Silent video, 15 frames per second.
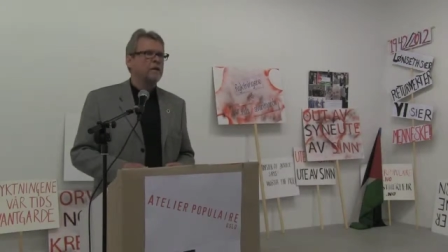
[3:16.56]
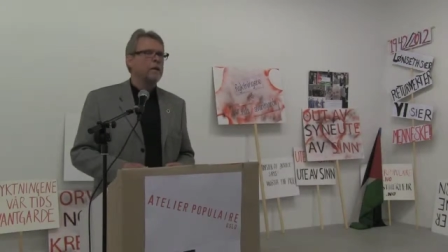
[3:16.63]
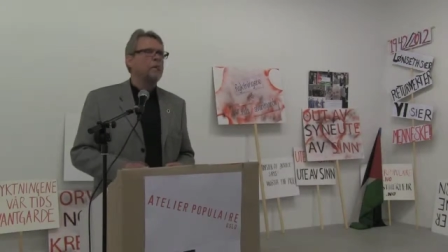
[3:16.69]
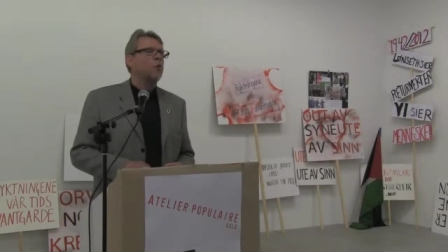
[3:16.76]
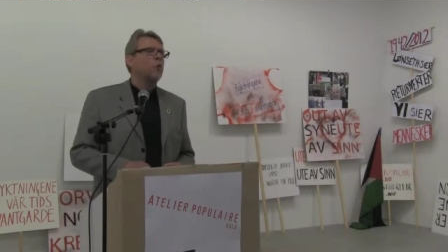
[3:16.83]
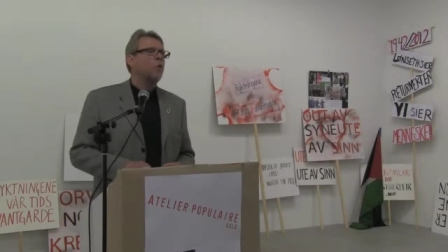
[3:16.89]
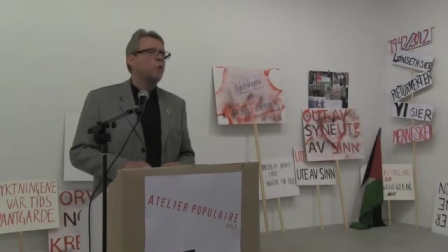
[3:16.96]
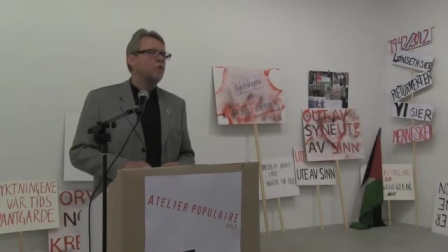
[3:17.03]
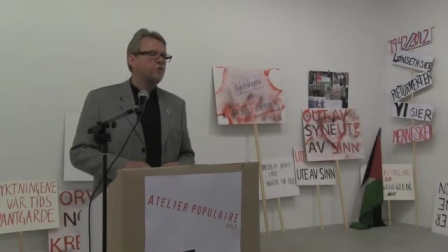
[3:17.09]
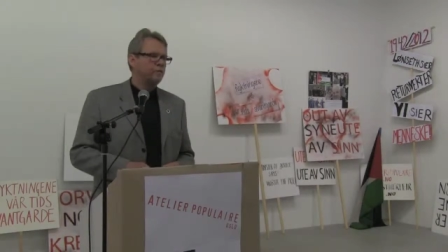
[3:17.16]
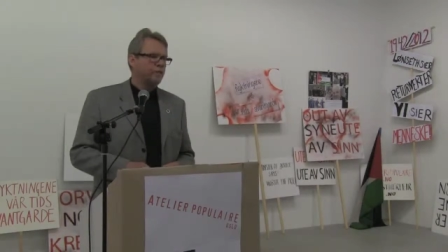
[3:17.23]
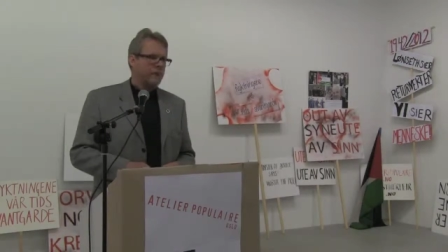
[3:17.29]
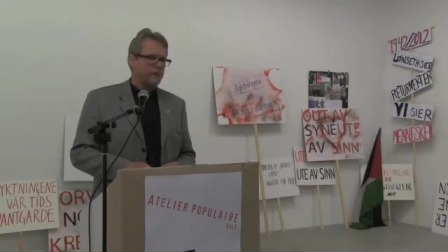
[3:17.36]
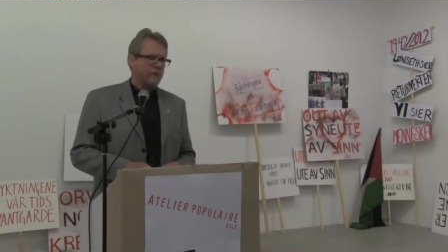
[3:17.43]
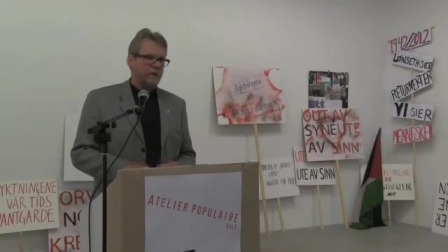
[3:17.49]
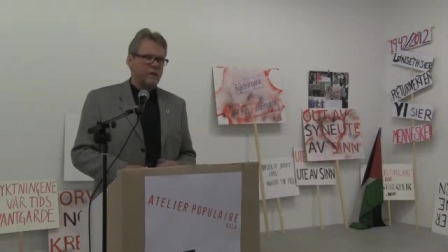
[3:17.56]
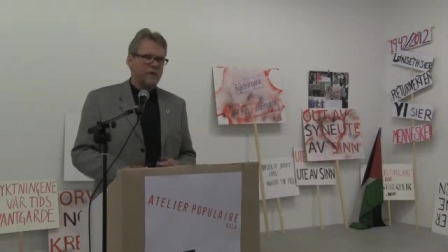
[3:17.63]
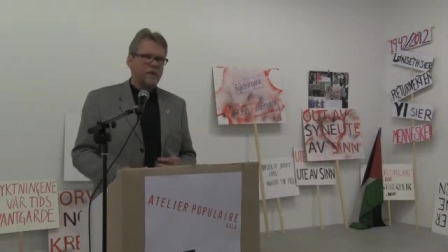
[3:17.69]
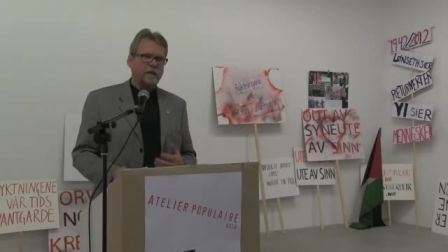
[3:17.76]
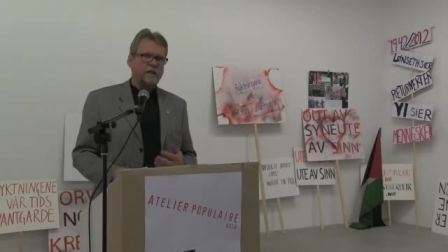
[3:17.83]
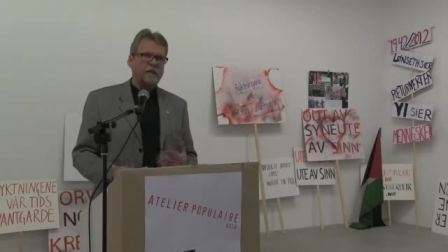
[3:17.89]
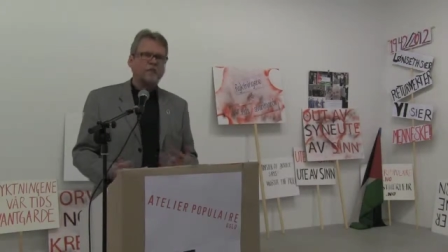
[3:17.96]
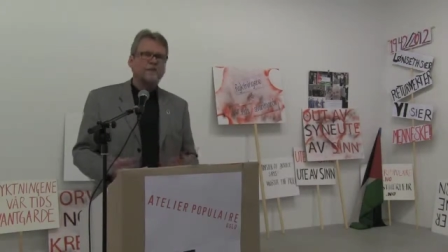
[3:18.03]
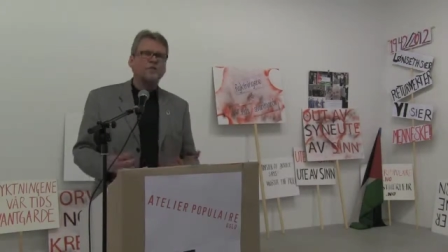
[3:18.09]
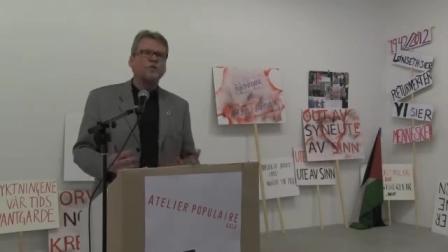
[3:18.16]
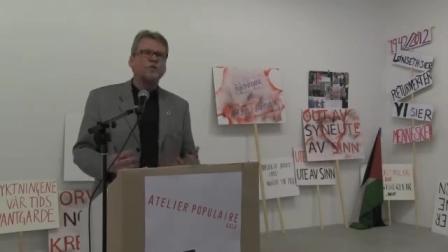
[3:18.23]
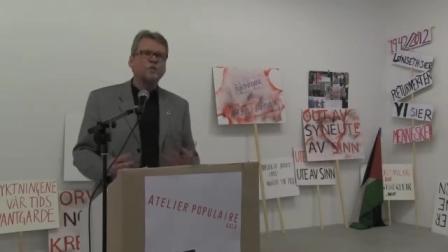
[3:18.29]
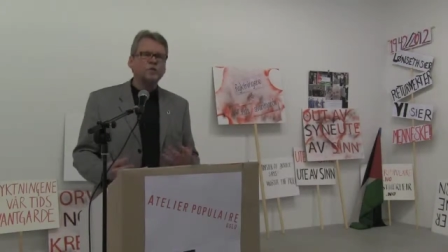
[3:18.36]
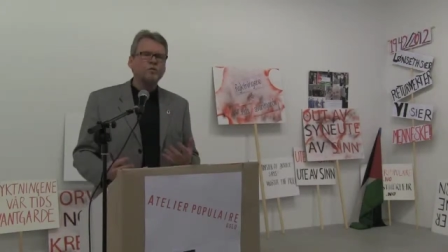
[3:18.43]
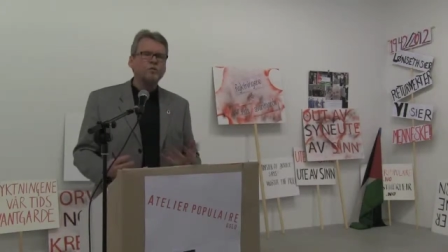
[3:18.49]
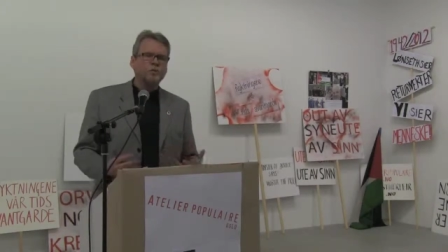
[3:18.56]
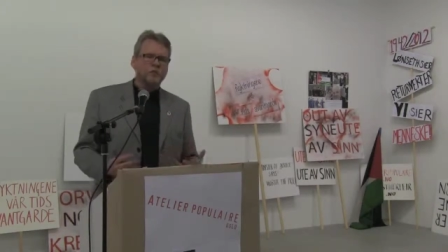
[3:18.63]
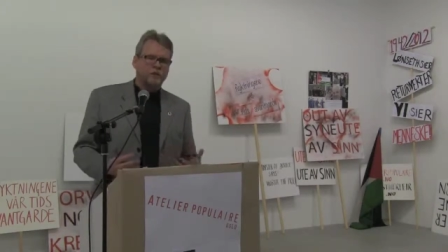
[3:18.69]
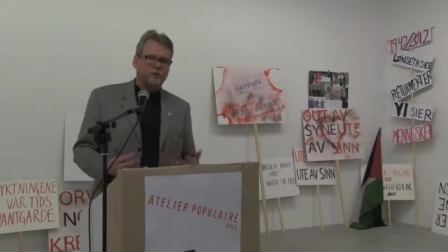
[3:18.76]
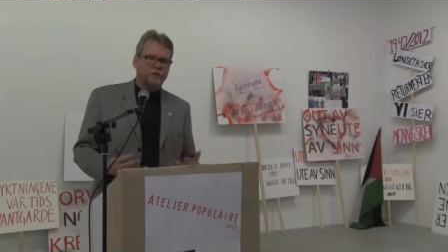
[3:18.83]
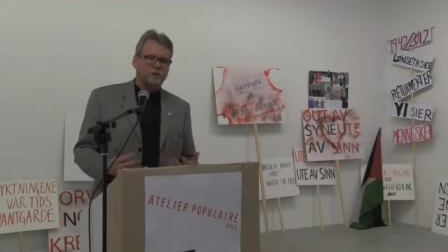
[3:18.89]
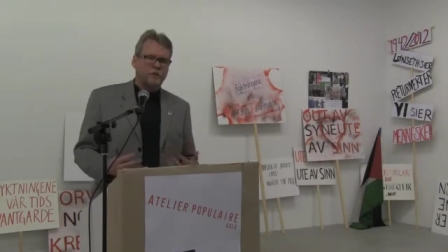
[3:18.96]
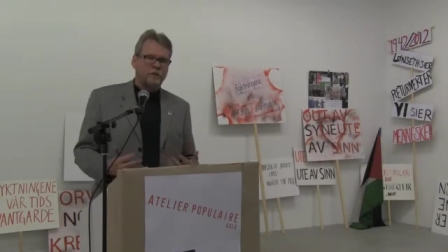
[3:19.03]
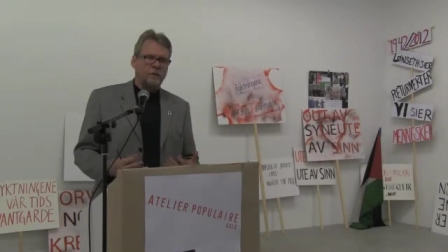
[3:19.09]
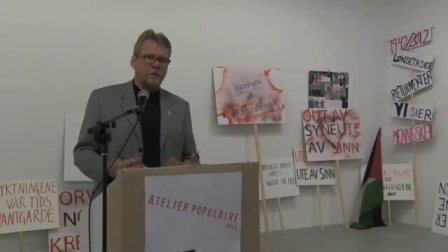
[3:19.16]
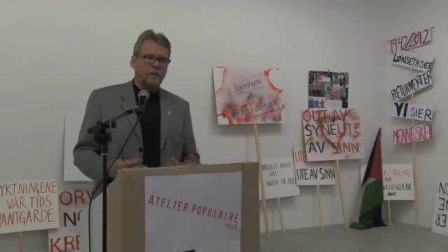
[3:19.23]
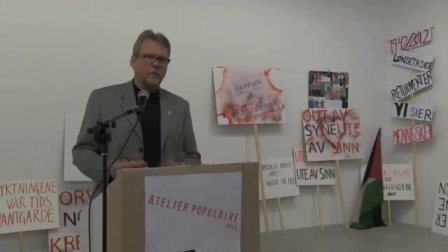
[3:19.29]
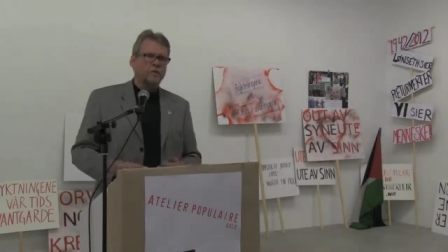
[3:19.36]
that all feel they need to do something